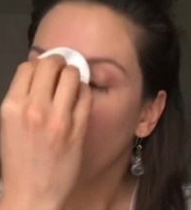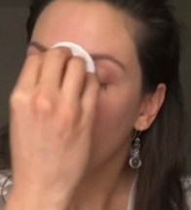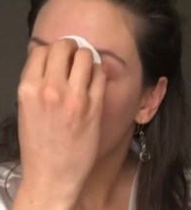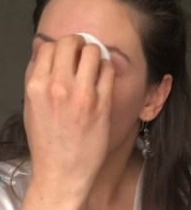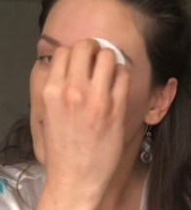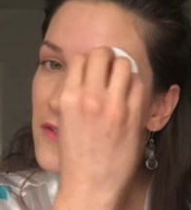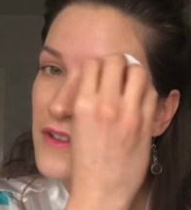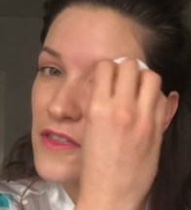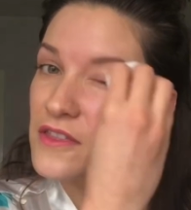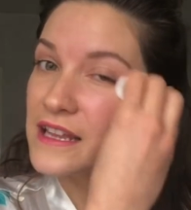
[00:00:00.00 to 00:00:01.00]
sort of a
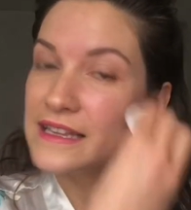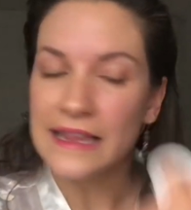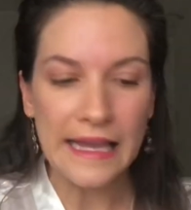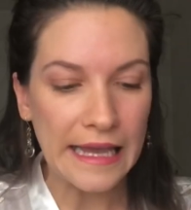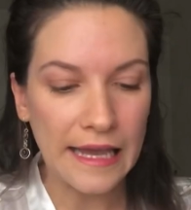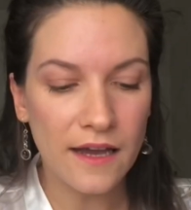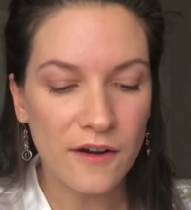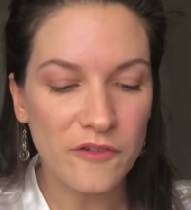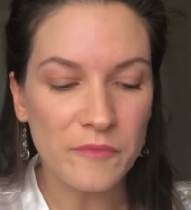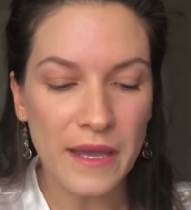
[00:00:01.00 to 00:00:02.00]
thin layer
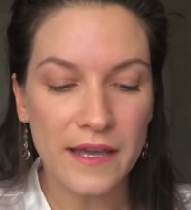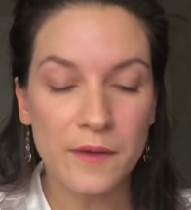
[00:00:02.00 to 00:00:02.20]
of makeup.